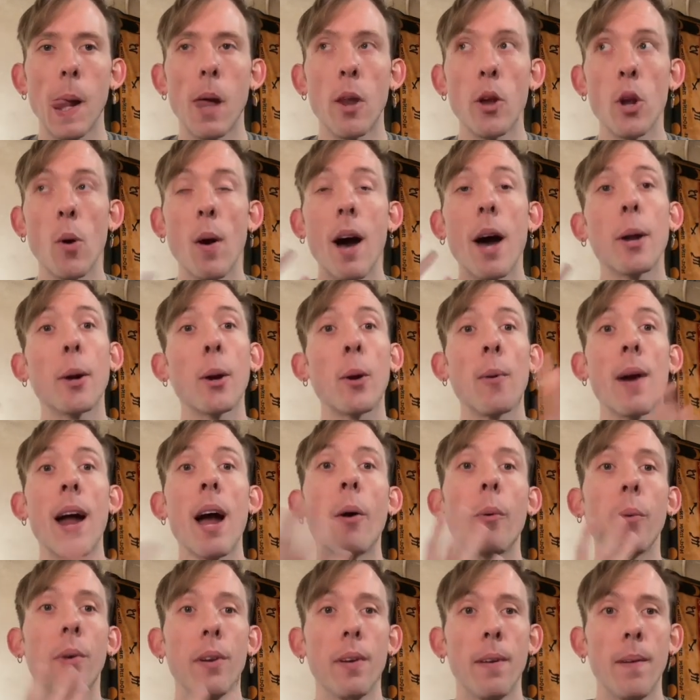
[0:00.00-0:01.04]
Know how to
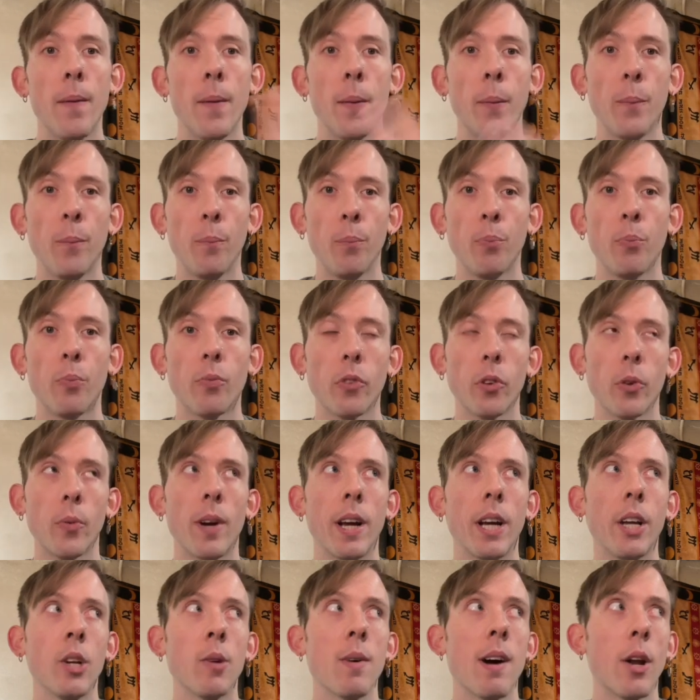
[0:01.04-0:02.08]
ground,
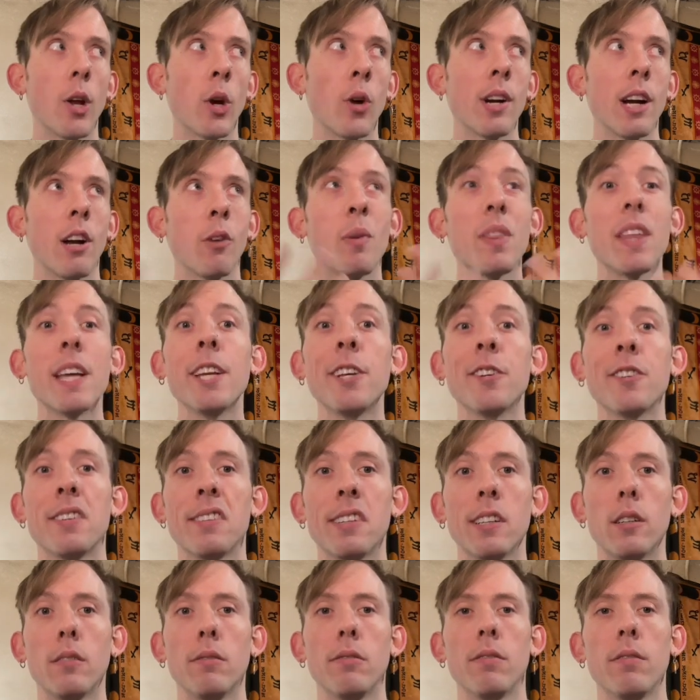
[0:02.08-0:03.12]
right? Know how to ground within
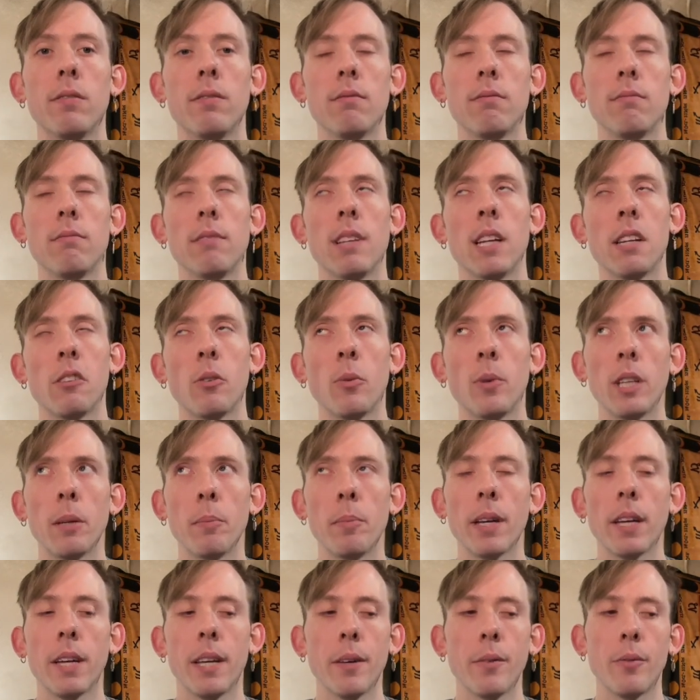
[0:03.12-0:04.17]
yourself. That's a really
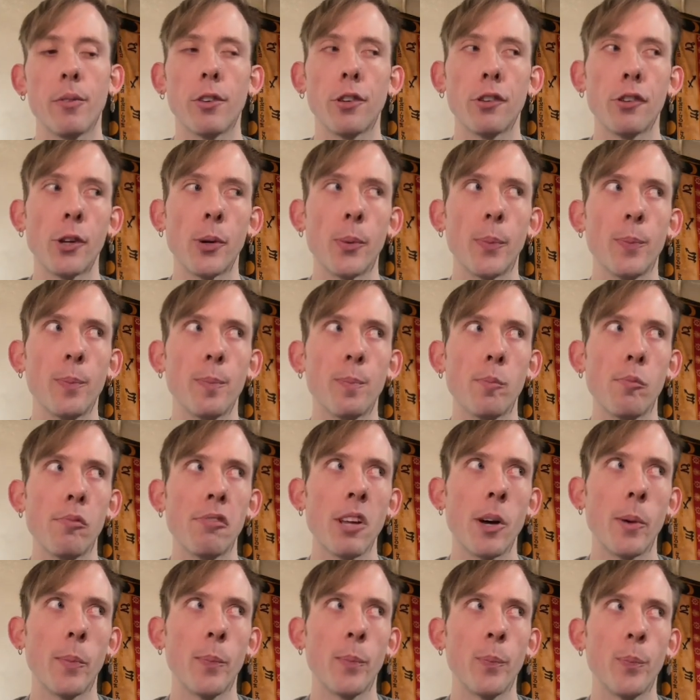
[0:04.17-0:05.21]
big gift too.
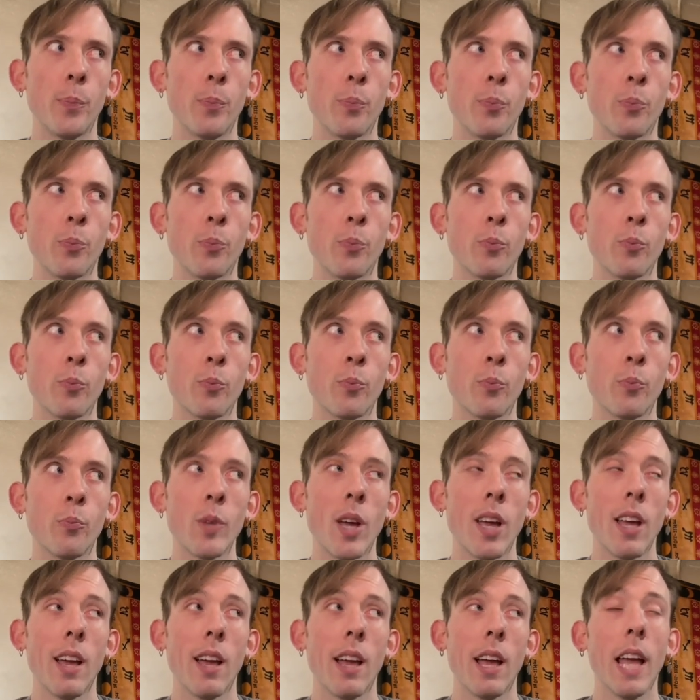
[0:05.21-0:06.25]
So
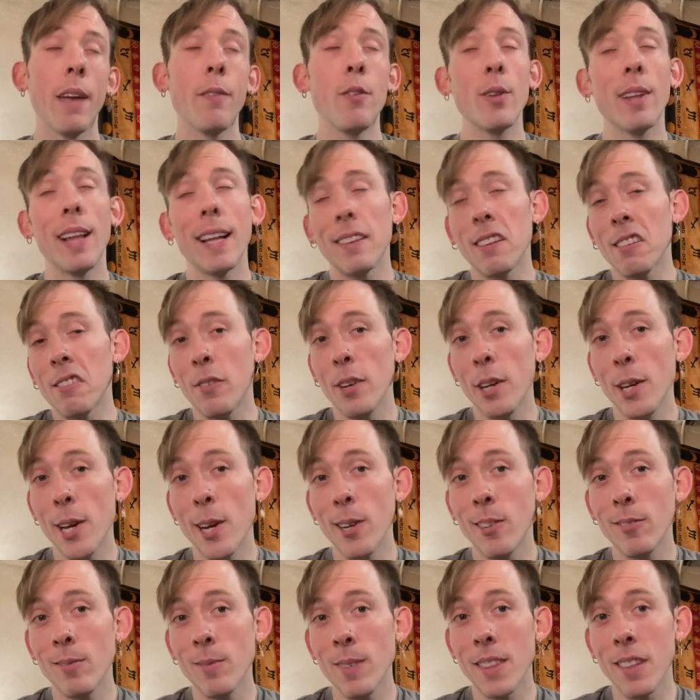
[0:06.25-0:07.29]
if you like this
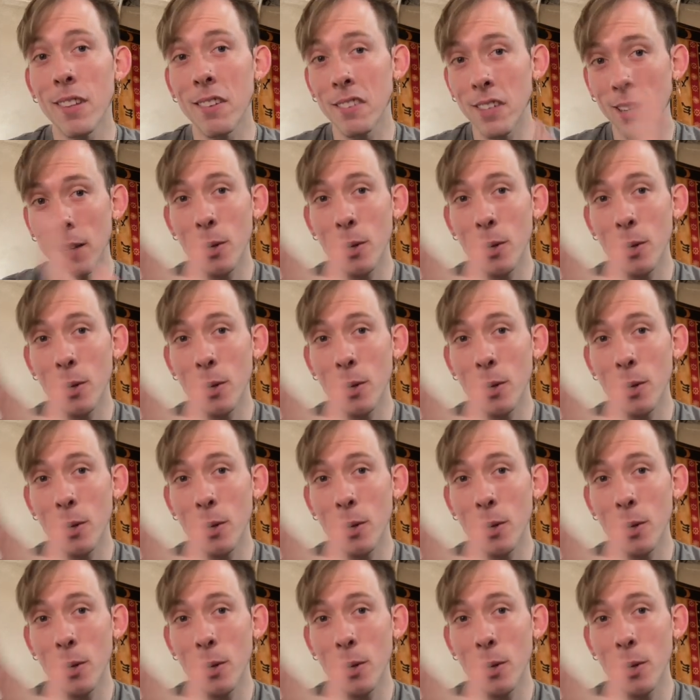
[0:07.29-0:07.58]
video with the Sun